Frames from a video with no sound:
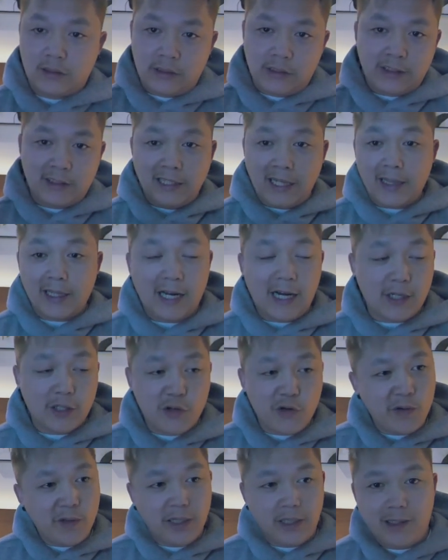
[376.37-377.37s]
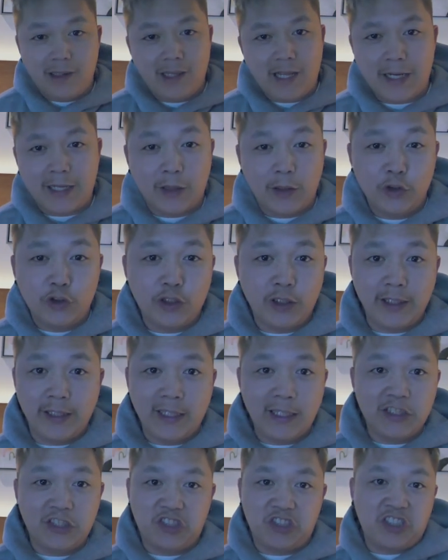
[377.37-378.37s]
there's nothing I could do here like
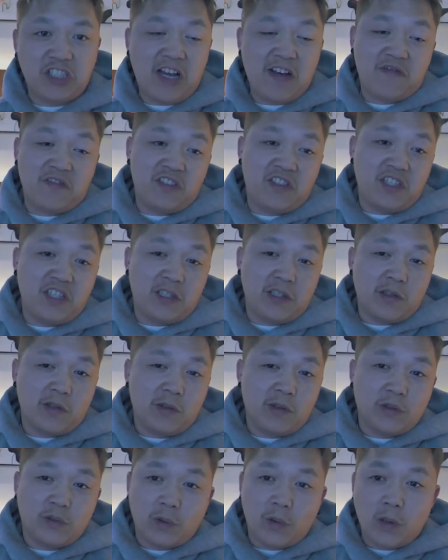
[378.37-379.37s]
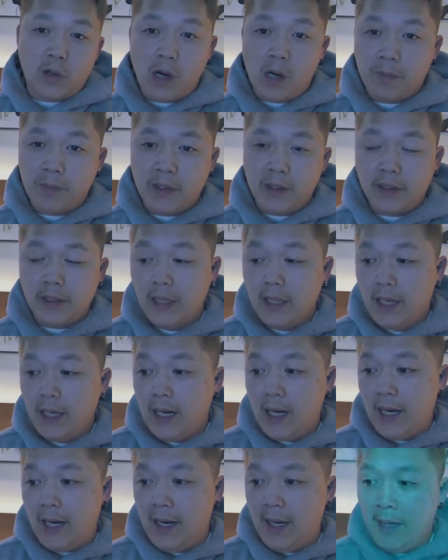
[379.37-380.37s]
literally I just have to sit there and sort of cop it
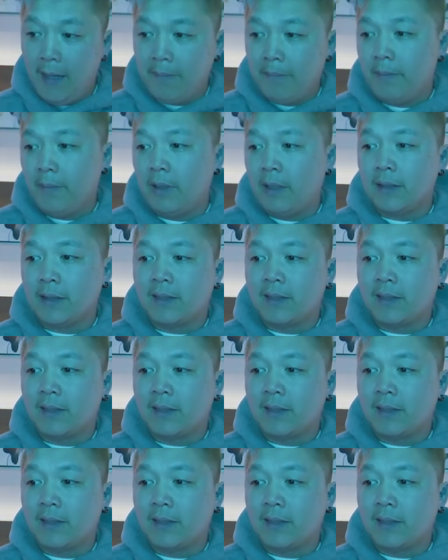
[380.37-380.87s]
um,